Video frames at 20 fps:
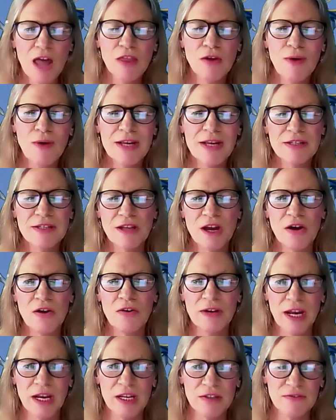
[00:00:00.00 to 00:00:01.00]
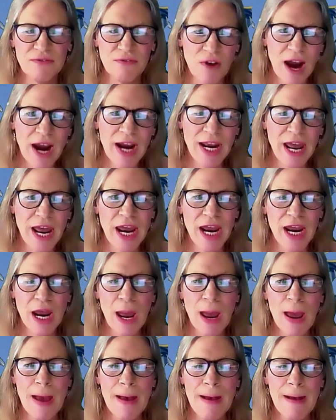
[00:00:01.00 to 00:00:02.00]
otherwise known as
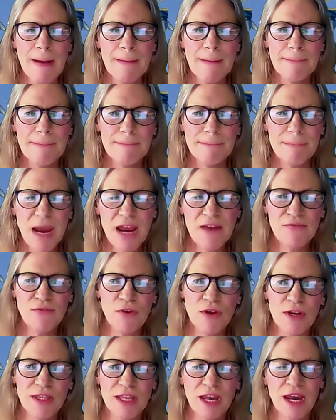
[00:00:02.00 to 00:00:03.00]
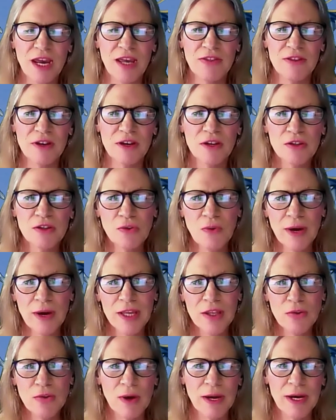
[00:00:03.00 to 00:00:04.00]
Friday, May 14th,
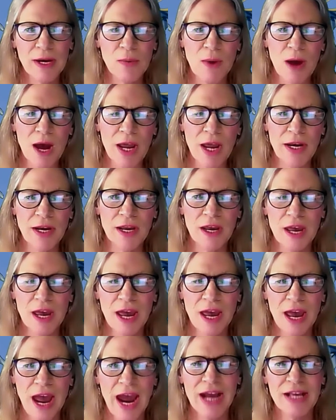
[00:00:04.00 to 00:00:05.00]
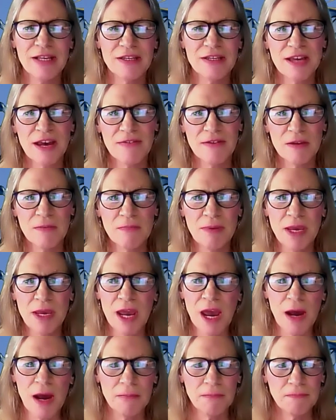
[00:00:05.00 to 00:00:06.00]
2021 at 7
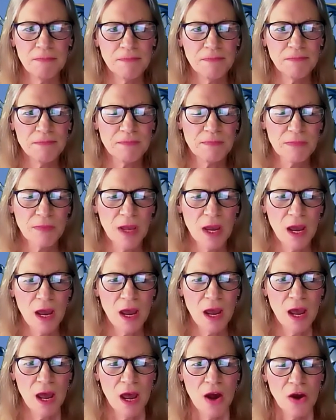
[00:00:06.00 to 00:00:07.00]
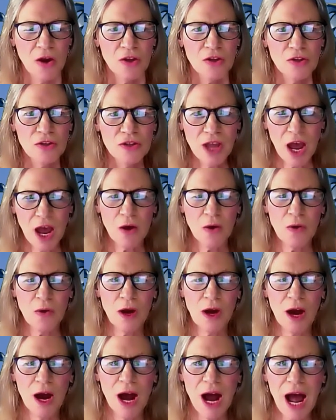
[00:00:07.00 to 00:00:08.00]
p.m.
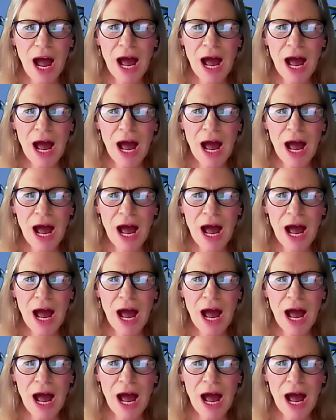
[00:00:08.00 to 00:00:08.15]
So,